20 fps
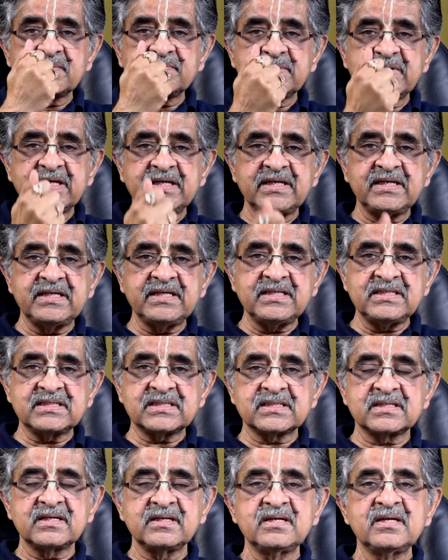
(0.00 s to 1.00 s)
of the
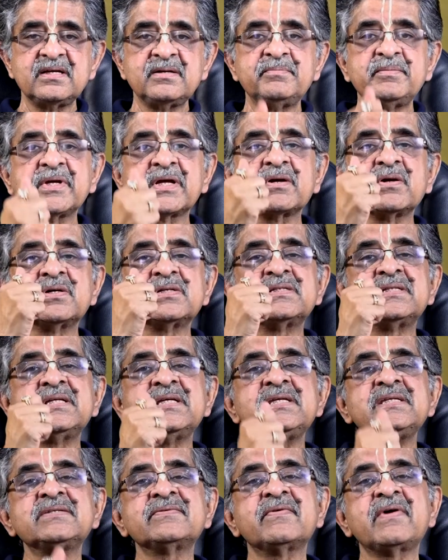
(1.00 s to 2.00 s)
east, because
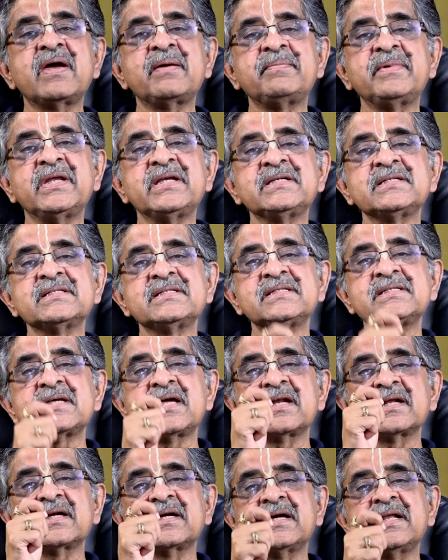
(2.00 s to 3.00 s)
these vibrations
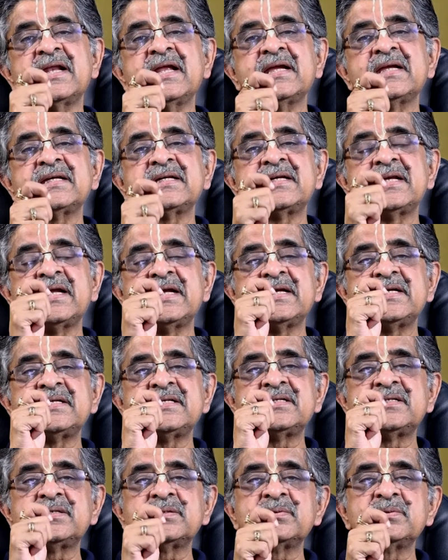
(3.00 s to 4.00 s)
are connected
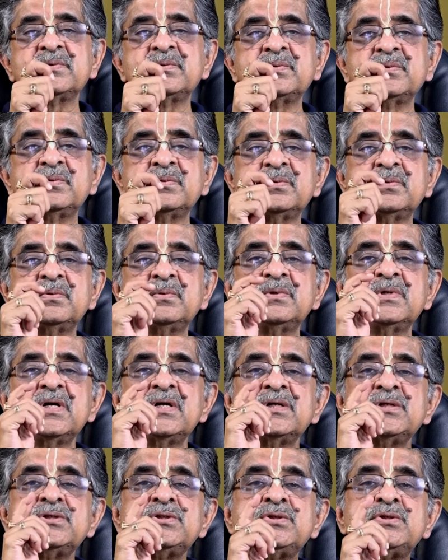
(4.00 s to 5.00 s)
to
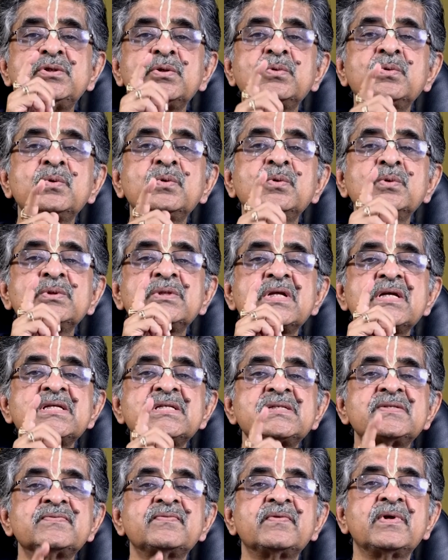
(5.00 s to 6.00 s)
Jyota
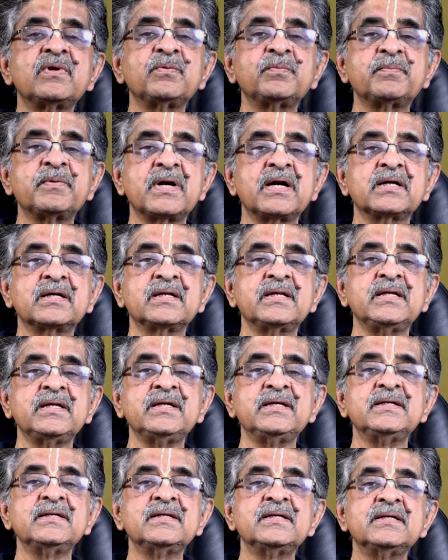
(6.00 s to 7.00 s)

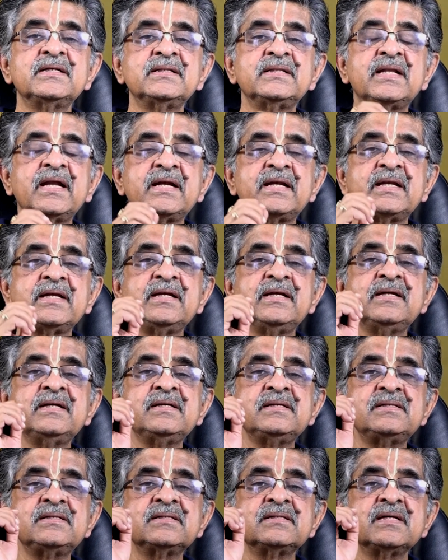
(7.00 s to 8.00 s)
Swarupagni, that
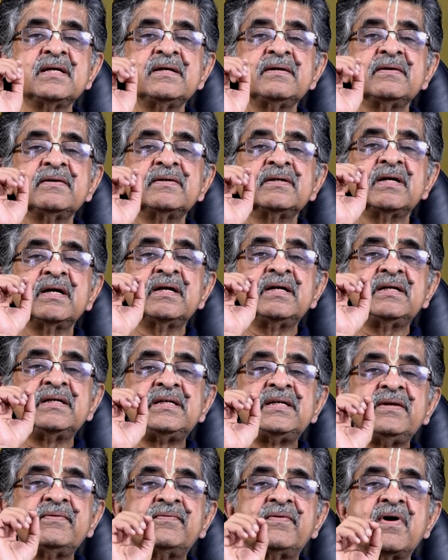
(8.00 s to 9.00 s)
is a
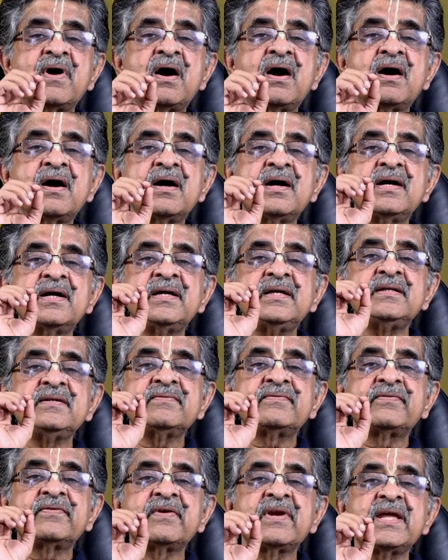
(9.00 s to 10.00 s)

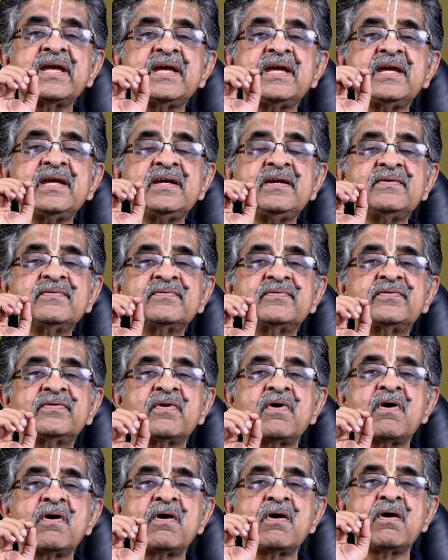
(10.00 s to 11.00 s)
divine flame
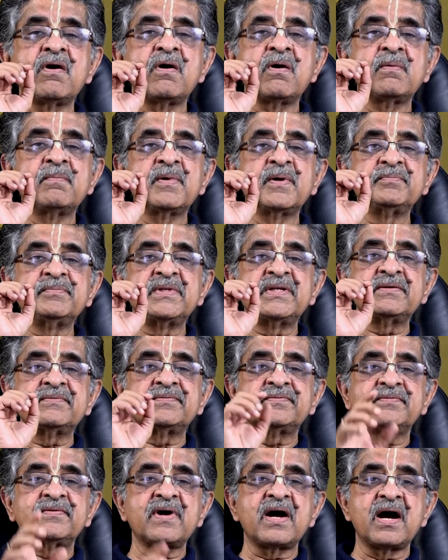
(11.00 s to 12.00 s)
form of the
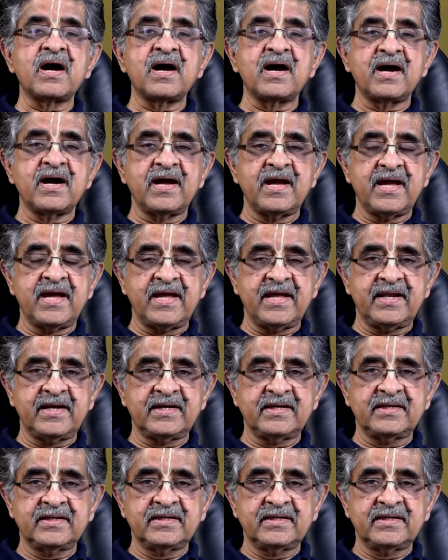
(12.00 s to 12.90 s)
fire.